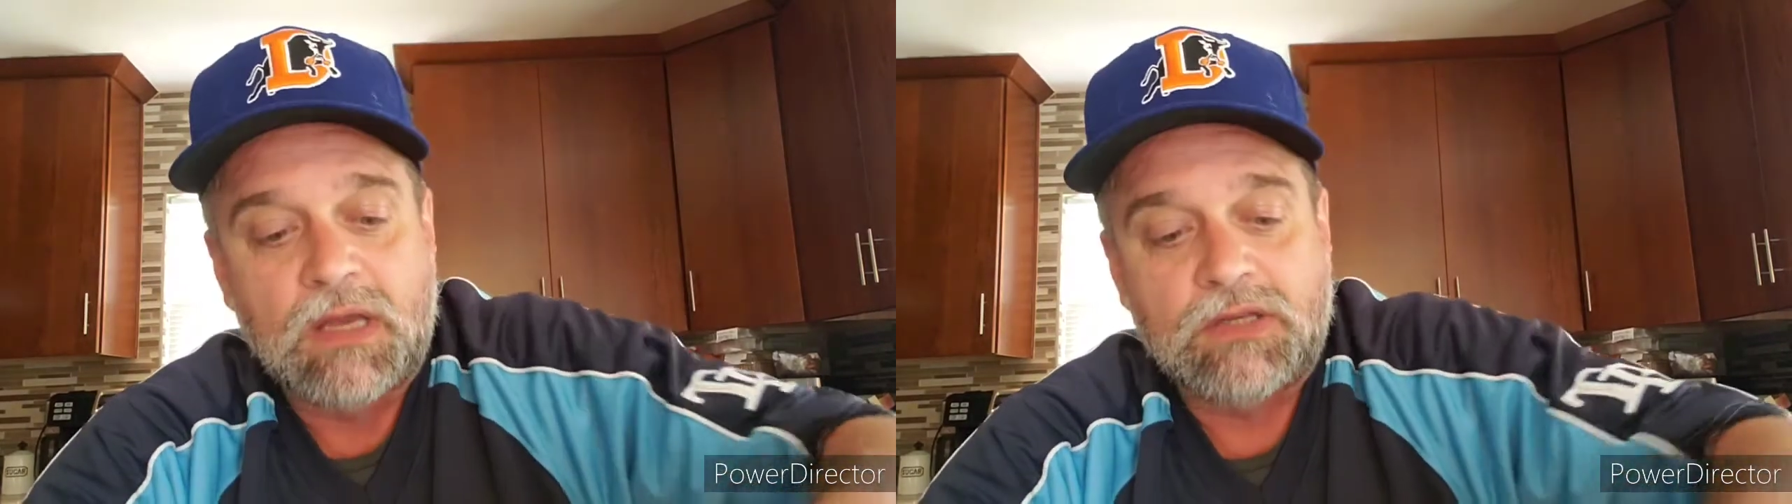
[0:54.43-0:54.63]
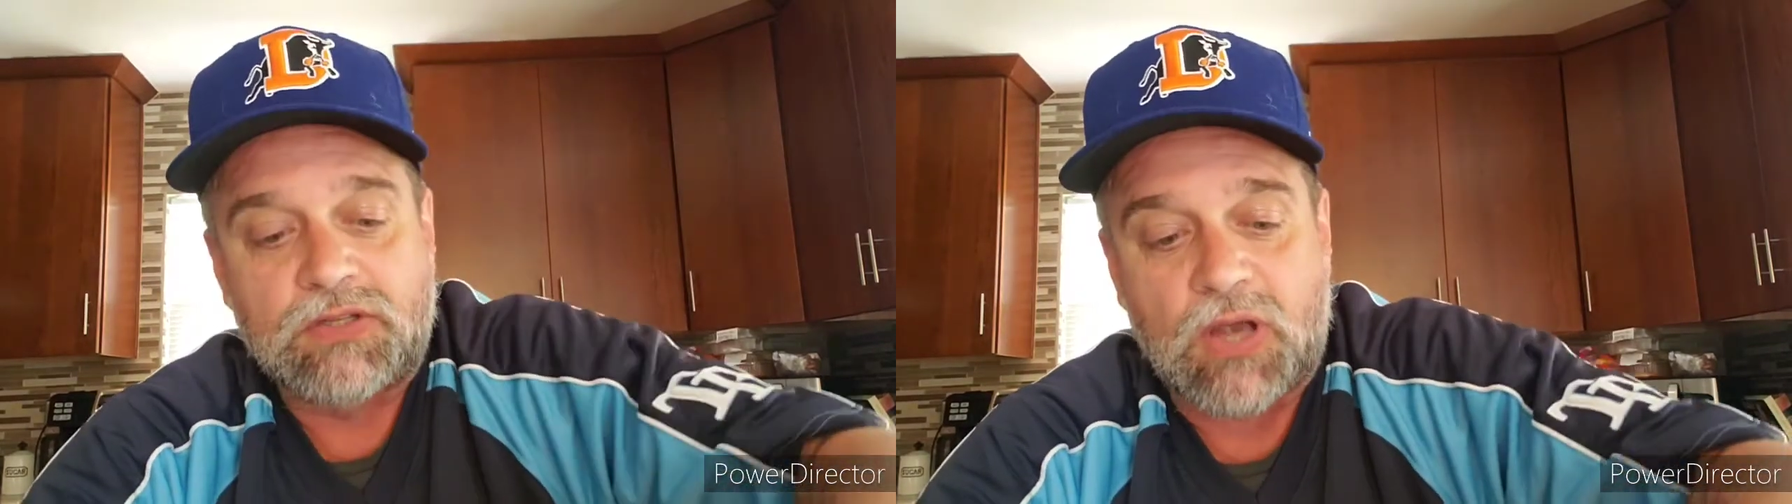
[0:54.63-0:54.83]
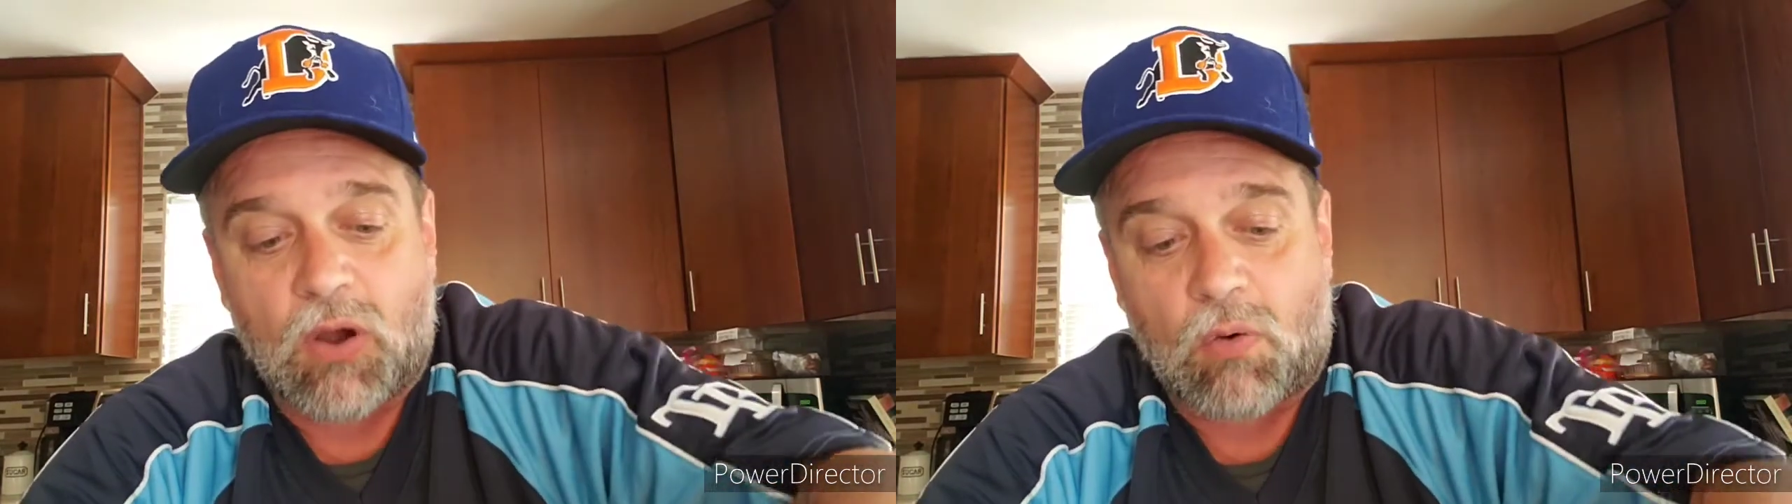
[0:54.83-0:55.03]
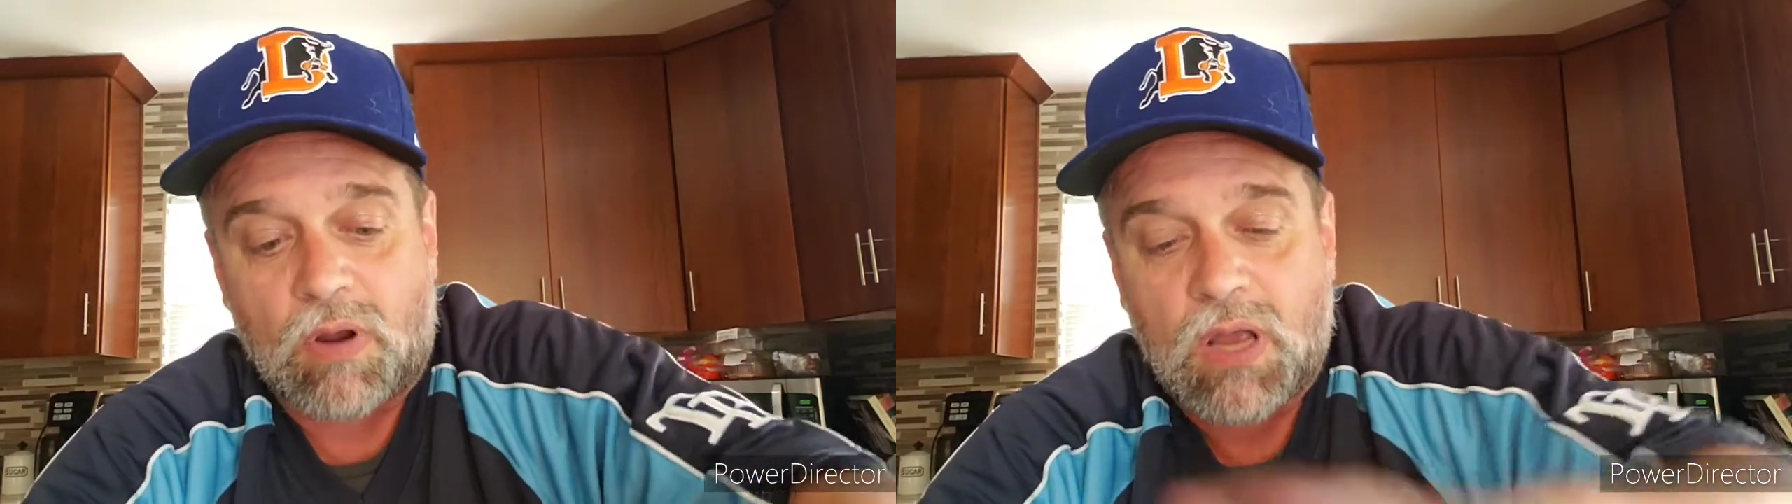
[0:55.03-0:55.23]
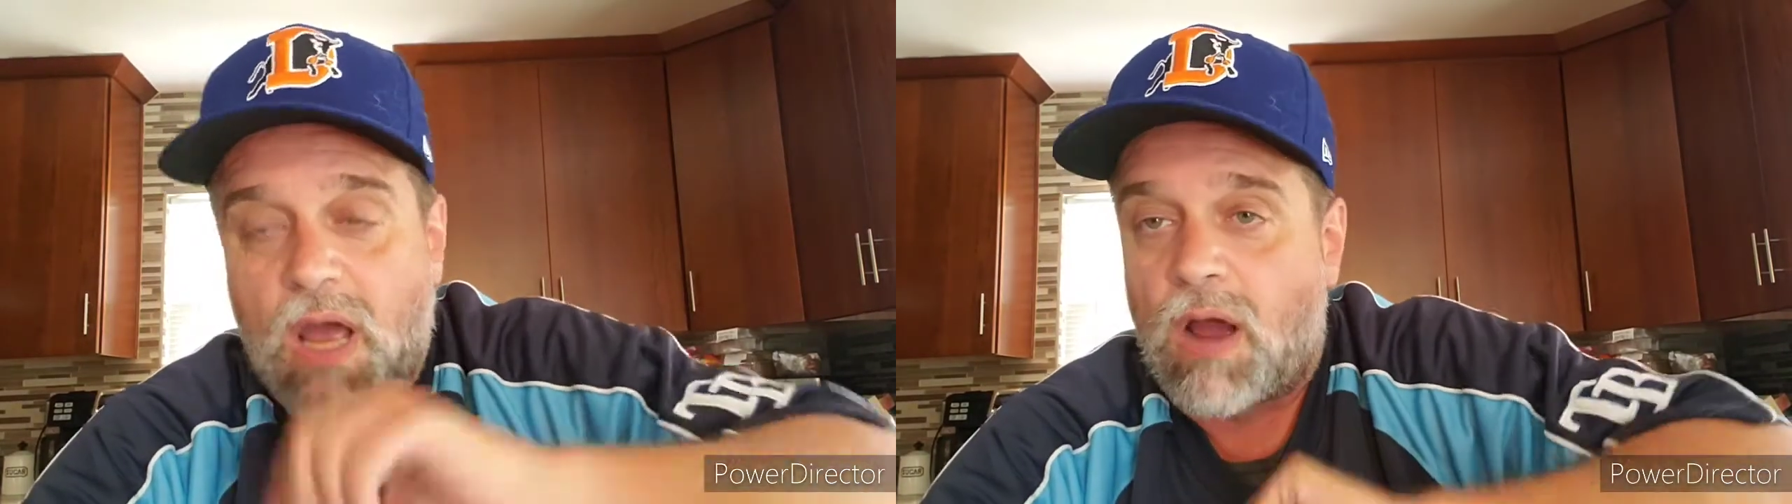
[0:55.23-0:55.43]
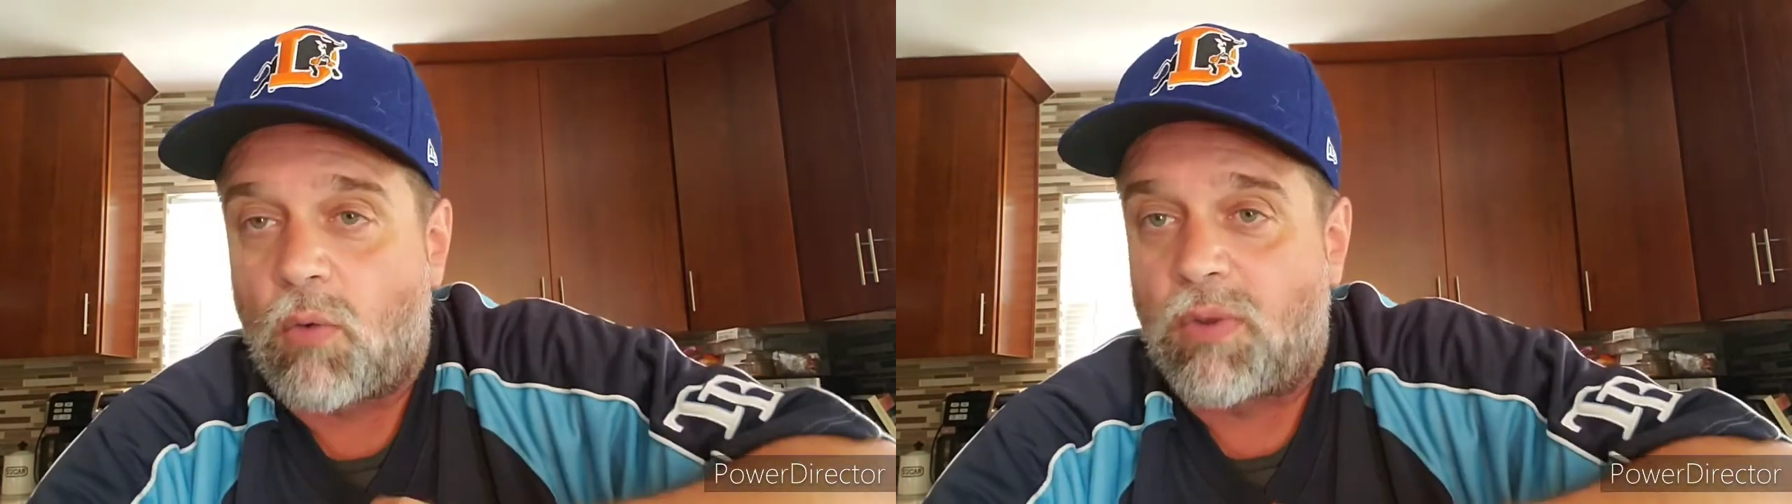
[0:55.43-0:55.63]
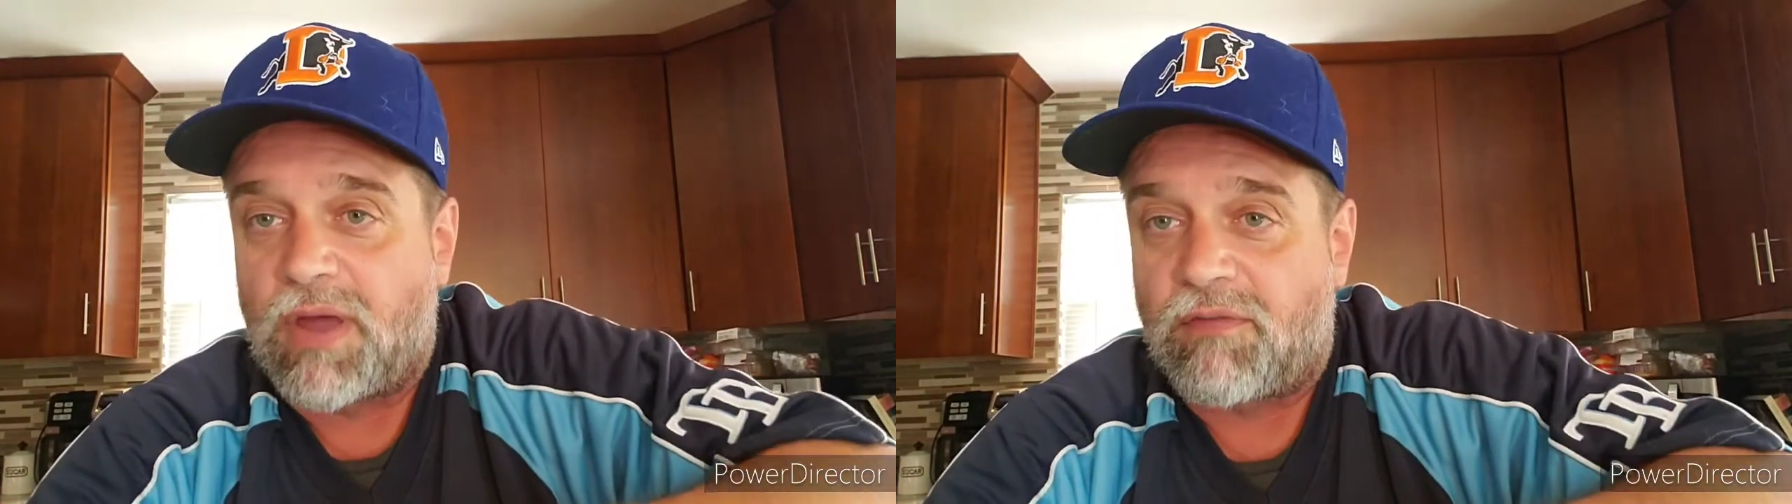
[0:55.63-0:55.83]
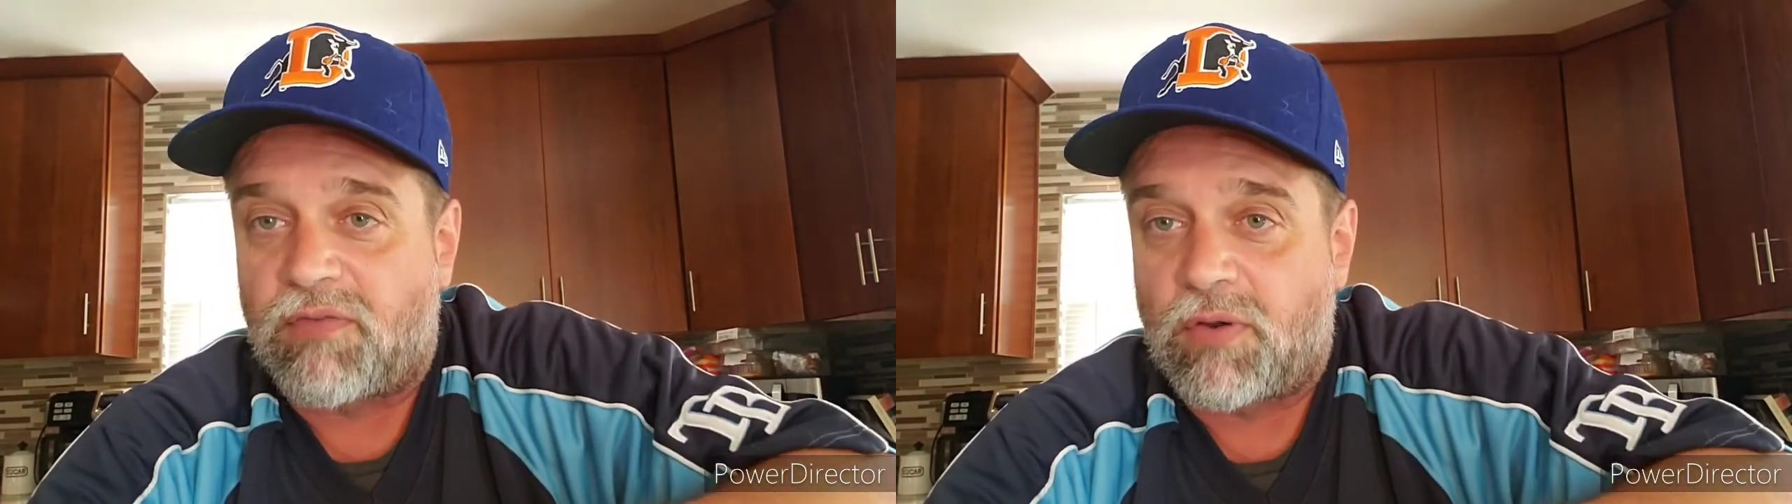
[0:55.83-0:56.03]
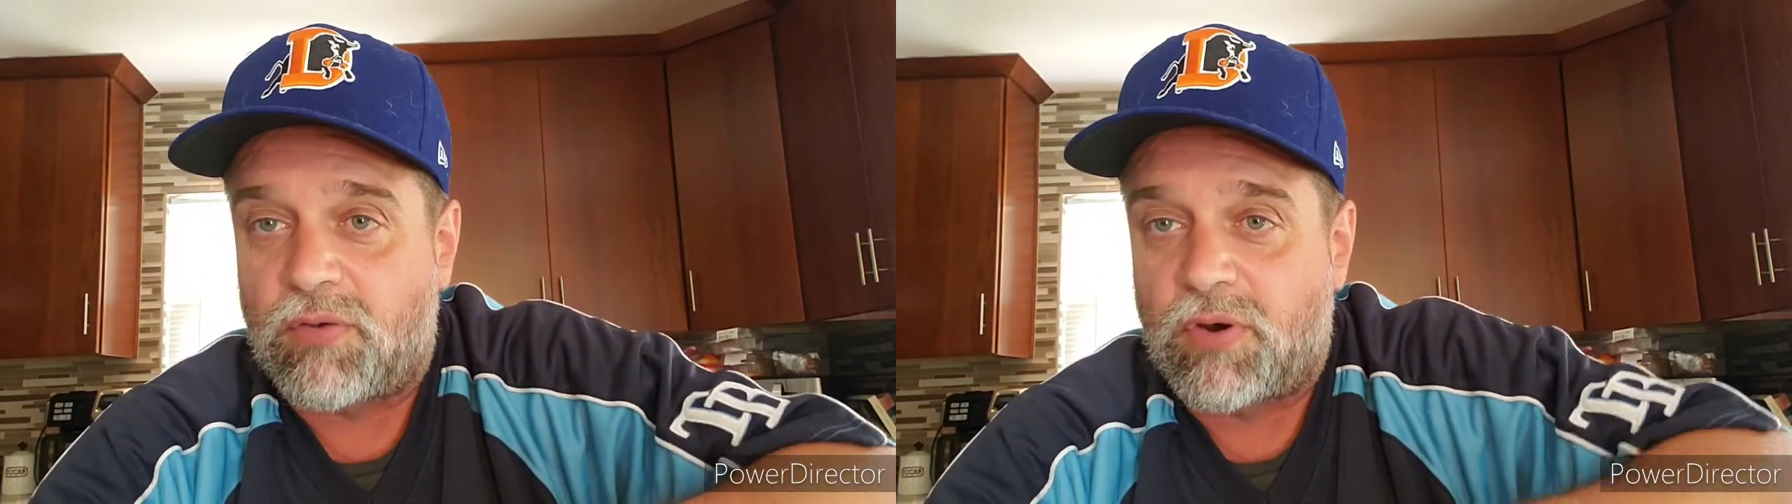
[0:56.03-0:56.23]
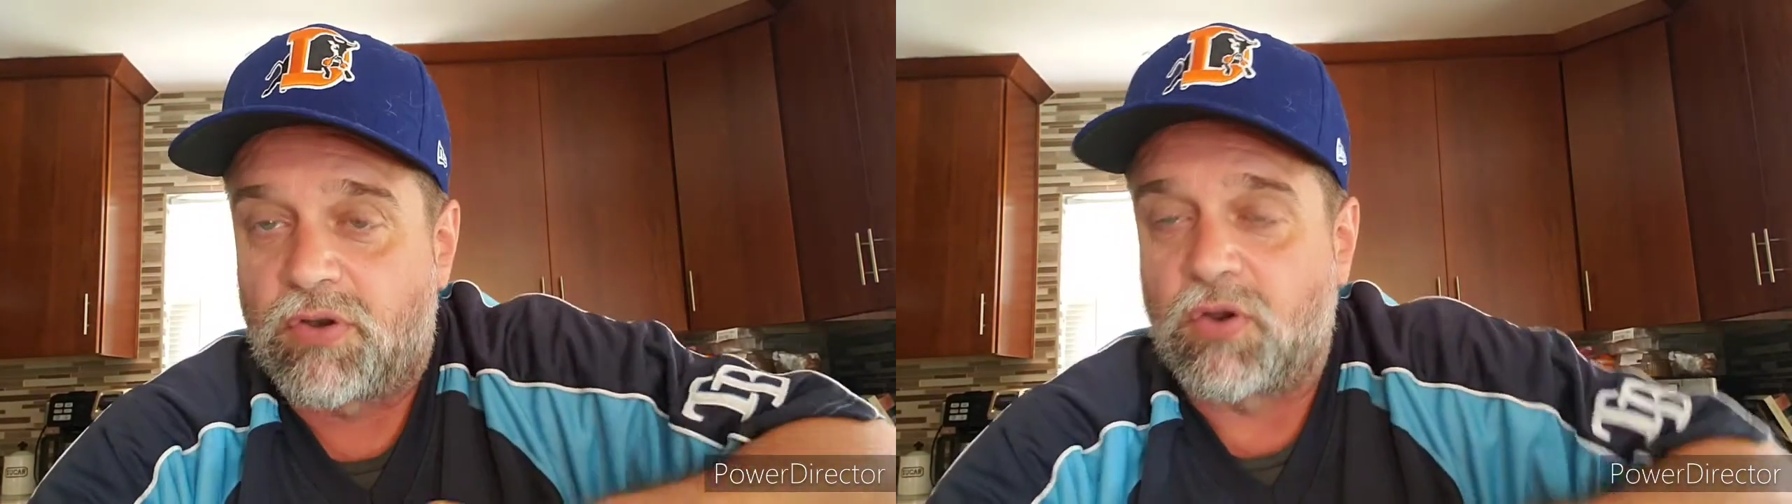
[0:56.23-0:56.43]
So, without
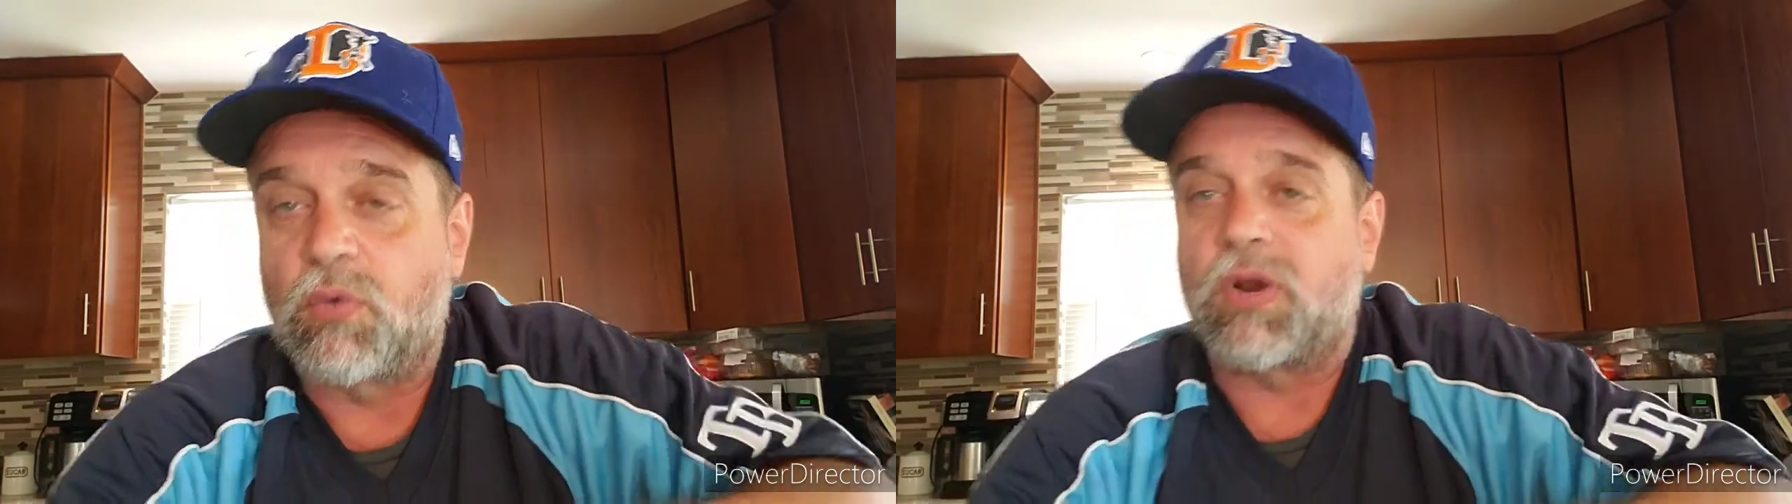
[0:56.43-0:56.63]
further ado,